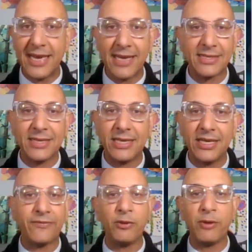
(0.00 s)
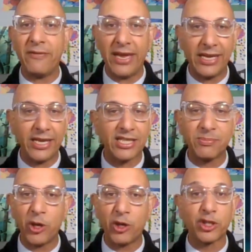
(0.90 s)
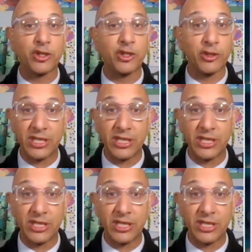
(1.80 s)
tested if you have any exposures or